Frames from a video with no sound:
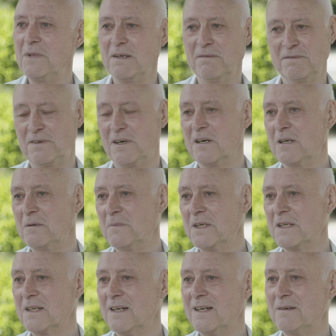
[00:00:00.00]
the
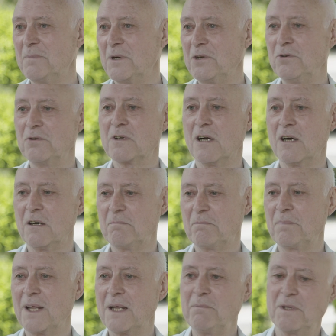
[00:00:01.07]
environment, but you can't
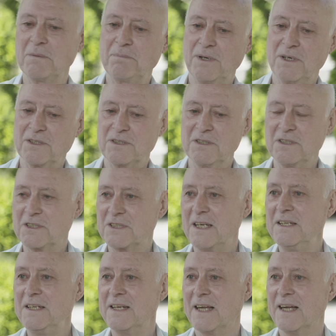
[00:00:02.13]
blame the person
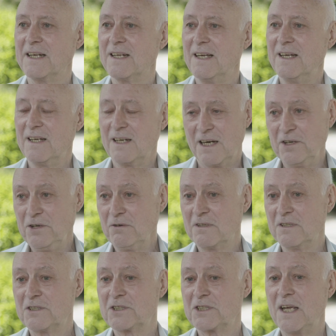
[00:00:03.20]
sending it. And you
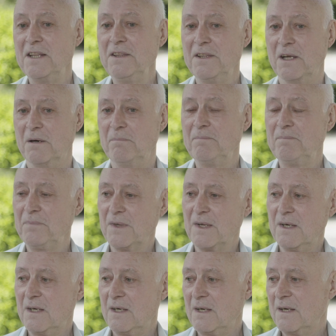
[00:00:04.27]
can send them
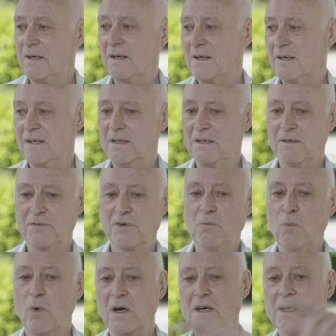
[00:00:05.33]

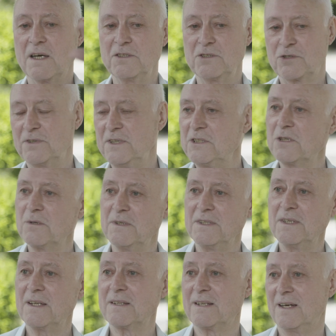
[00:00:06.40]
from one country to
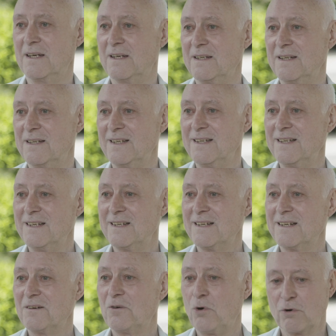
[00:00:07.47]
another
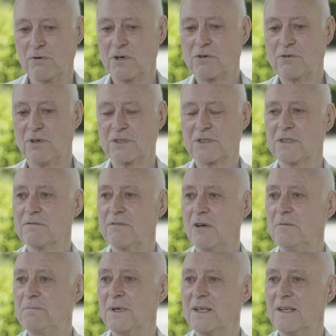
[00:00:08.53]
or across the
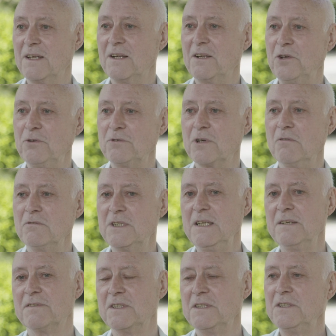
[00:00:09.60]
road, but you don't
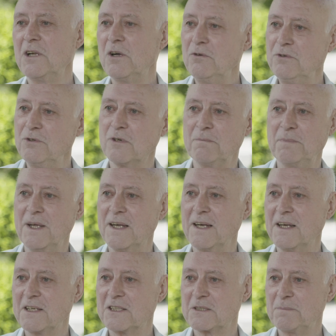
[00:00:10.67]
even know you're being
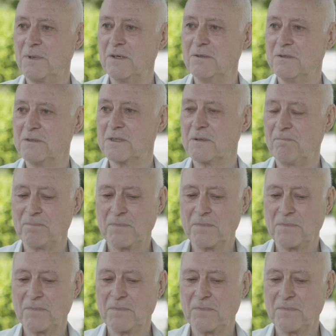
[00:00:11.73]
exposed.